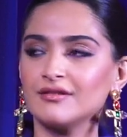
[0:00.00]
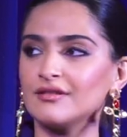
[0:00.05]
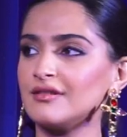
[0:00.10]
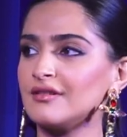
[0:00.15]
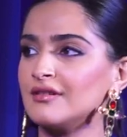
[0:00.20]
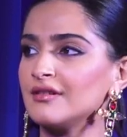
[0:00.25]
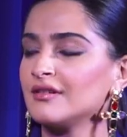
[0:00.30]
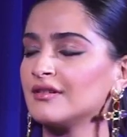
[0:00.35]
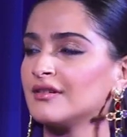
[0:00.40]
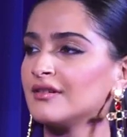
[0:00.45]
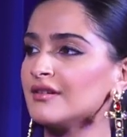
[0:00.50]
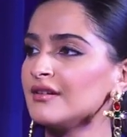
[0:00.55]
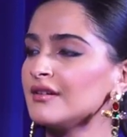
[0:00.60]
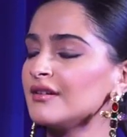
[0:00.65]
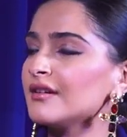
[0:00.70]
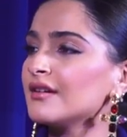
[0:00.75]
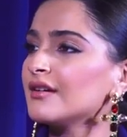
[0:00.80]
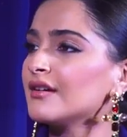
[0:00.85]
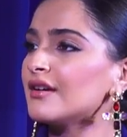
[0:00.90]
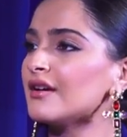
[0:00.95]
do you
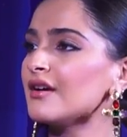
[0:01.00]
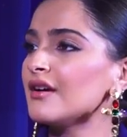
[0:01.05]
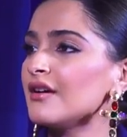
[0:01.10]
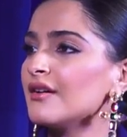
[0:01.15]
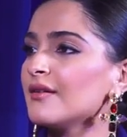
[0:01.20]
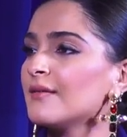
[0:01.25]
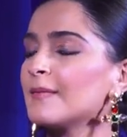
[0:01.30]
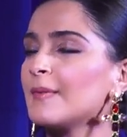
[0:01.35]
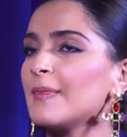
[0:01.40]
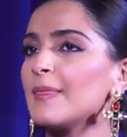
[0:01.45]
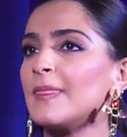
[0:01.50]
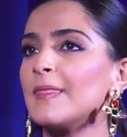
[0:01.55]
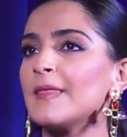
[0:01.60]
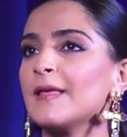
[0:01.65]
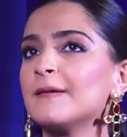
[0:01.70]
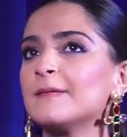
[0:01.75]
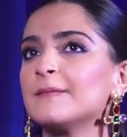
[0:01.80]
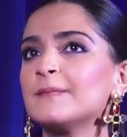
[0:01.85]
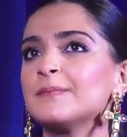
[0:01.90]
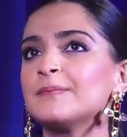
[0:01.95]
wake up after those
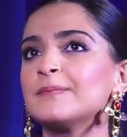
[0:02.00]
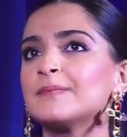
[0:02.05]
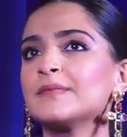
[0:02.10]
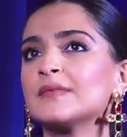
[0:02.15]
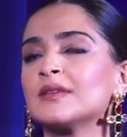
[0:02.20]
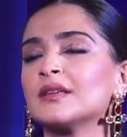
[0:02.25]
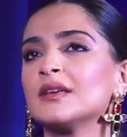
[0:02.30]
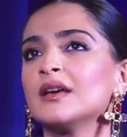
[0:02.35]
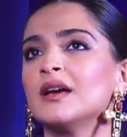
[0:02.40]
power naps?